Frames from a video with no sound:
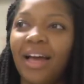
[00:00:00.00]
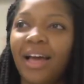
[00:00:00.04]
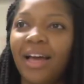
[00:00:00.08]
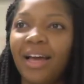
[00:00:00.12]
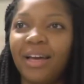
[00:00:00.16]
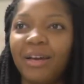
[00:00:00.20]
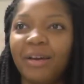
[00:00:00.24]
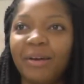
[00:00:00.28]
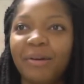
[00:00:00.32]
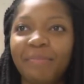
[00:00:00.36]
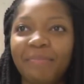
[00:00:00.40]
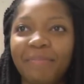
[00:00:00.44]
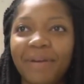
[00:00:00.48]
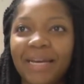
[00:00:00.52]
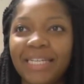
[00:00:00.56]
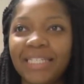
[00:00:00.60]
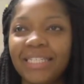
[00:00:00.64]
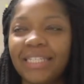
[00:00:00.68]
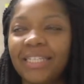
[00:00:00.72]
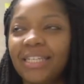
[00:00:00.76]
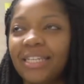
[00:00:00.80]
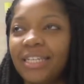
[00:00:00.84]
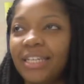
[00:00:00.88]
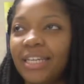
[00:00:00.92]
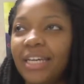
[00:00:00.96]
Um,
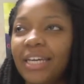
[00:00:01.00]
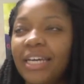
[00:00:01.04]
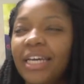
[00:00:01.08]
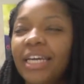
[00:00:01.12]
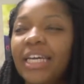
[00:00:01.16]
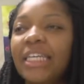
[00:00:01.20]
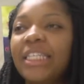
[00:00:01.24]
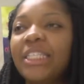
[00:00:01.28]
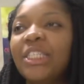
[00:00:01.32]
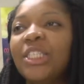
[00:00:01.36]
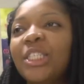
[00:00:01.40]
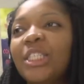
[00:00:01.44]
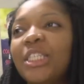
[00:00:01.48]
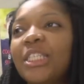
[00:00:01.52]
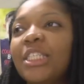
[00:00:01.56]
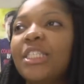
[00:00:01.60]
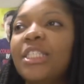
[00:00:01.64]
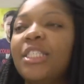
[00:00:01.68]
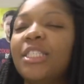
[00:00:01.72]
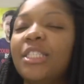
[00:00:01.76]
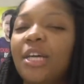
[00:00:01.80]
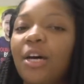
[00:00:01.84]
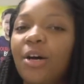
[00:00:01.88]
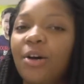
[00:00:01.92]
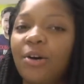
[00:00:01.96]
basically, he
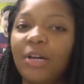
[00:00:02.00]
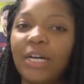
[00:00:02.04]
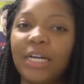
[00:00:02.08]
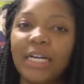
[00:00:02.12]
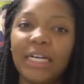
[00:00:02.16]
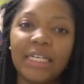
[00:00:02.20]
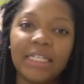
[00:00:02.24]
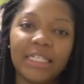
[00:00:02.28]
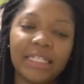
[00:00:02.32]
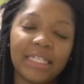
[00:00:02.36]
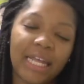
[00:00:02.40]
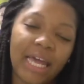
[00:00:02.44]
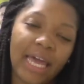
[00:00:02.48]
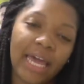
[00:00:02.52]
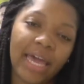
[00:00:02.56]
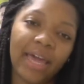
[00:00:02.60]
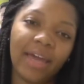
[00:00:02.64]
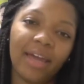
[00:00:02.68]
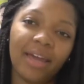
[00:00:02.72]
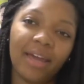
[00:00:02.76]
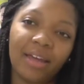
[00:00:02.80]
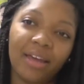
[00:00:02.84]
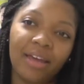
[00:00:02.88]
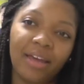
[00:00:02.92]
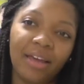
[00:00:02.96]
just told us
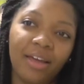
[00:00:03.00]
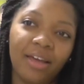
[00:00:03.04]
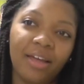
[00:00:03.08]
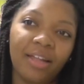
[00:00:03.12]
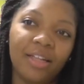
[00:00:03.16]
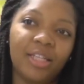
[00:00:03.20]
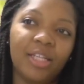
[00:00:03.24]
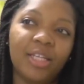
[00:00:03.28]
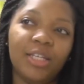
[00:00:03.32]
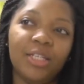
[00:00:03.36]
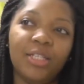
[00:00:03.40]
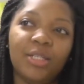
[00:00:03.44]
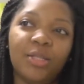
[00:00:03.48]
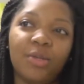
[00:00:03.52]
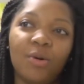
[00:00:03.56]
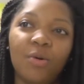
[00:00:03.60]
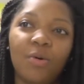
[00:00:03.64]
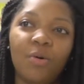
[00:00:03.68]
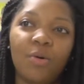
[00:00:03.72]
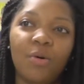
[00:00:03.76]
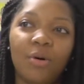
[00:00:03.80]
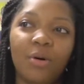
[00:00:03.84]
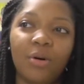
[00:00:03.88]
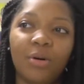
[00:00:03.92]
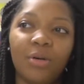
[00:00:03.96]
that the
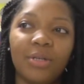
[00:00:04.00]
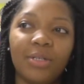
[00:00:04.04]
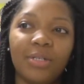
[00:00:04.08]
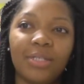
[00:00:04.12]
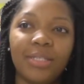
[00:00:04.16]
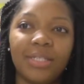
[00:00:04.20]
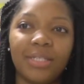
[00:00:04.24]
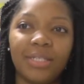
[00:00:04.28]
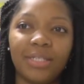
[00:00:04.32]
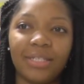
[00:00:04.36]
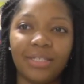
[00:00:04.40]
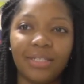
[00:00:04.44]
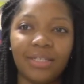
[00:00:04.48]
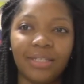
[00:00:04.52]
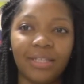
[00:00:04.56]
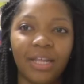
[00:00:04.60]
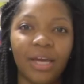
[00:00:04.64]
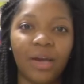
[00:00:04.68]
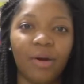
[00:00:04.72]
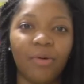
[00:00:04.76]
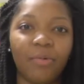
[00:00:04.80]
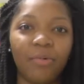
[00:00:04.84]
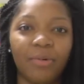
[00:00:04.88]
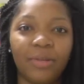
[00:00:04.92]
schools they're,